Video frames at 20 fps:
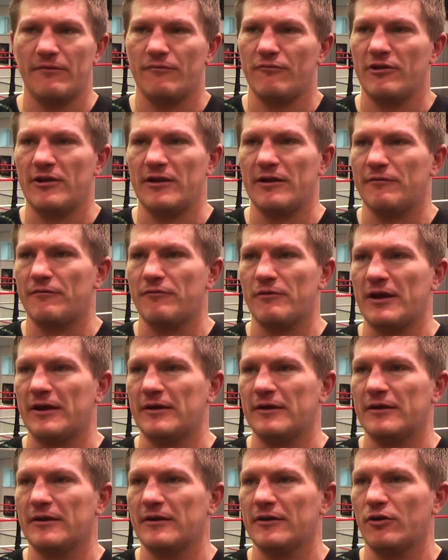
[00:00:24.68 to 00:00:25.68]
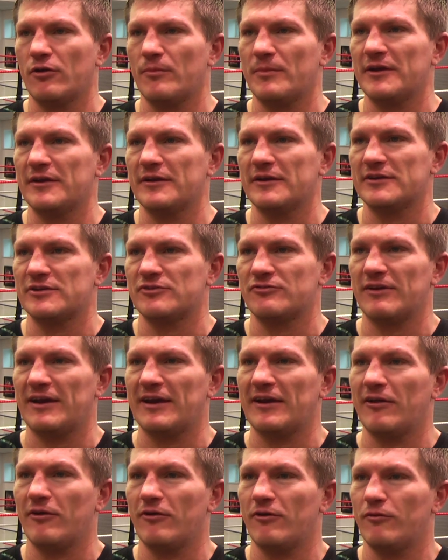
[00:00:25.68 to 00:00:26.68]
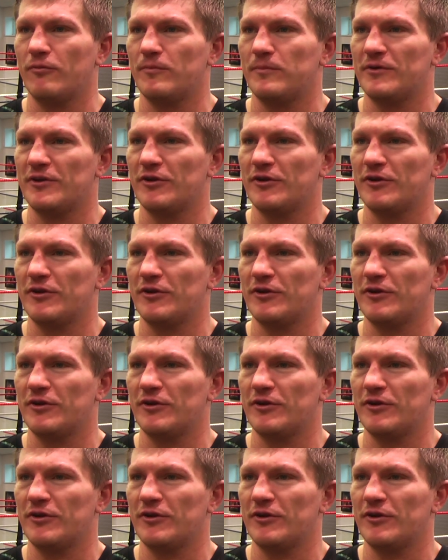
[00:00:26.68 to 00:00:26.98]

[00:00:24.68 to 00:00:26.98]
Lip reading: really frightening. He got me in his triangle,